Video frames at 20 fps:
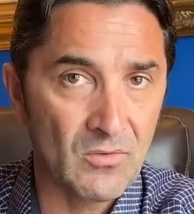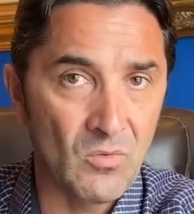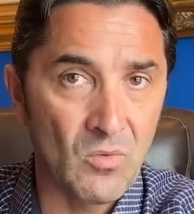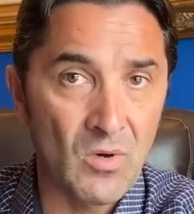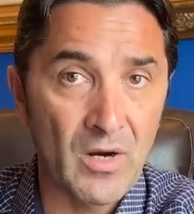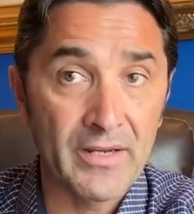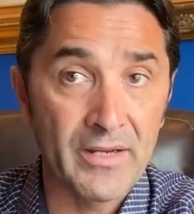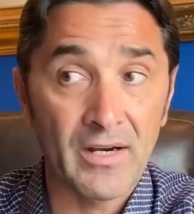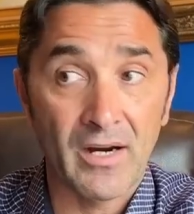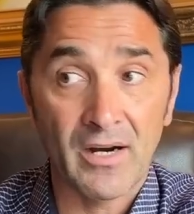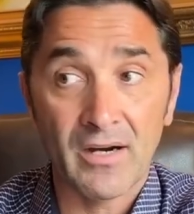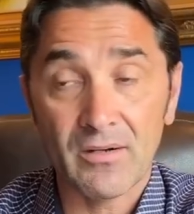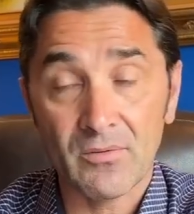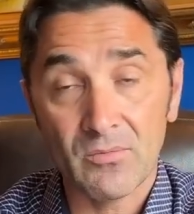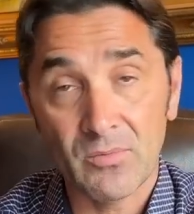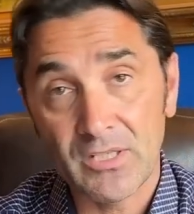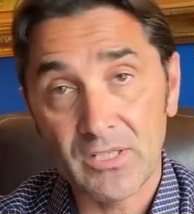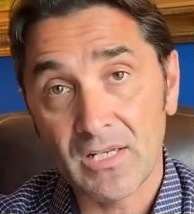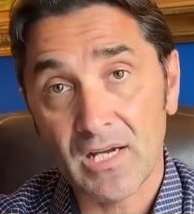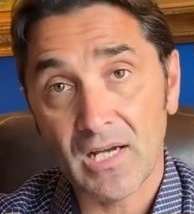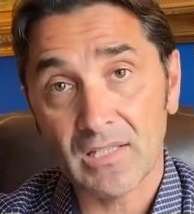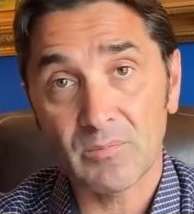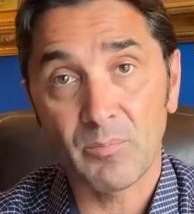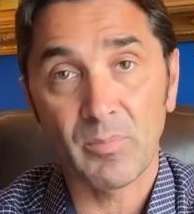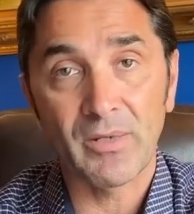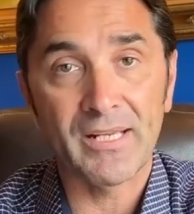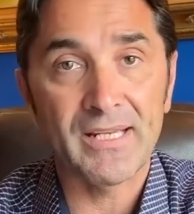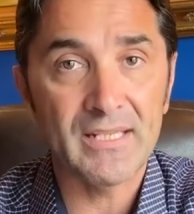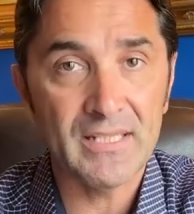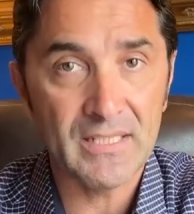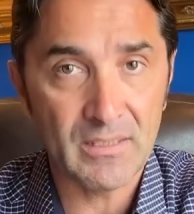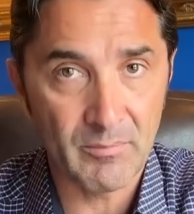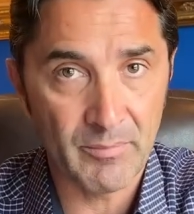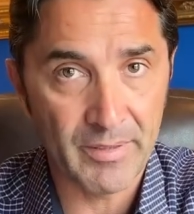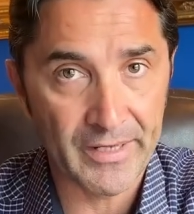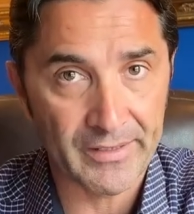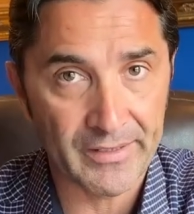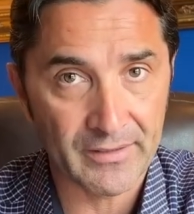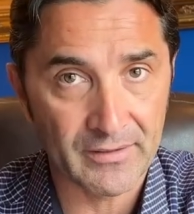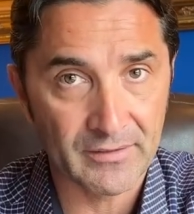Why are we not
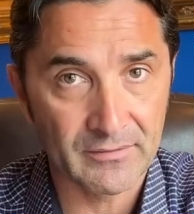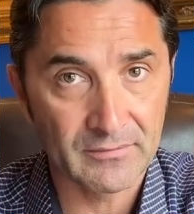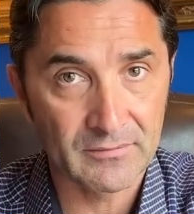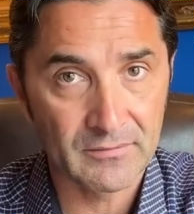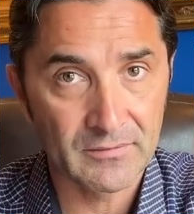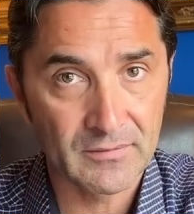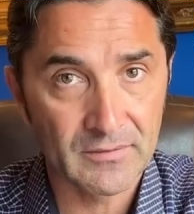planning better?